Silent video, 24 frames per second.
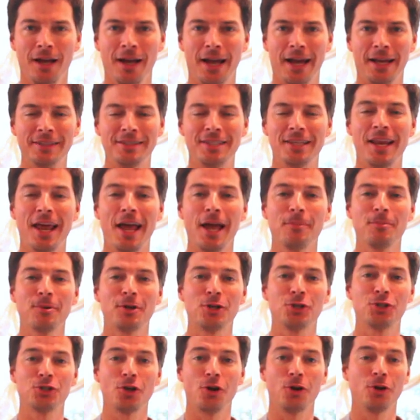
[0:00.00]
and today I'm going to
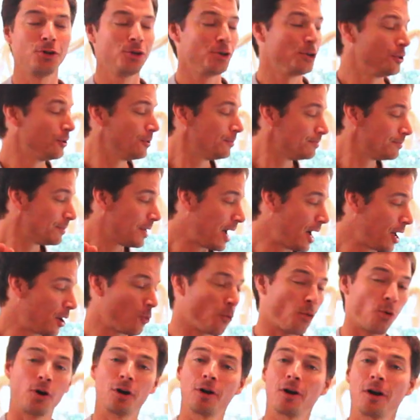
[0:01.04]
show you how to
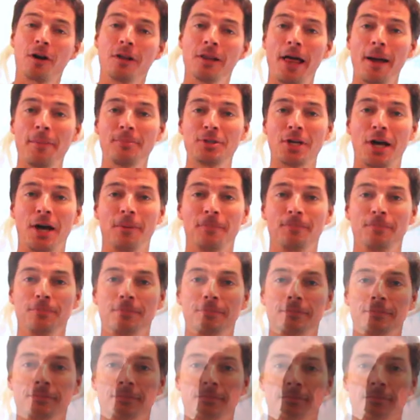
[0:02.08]
work on a laptop.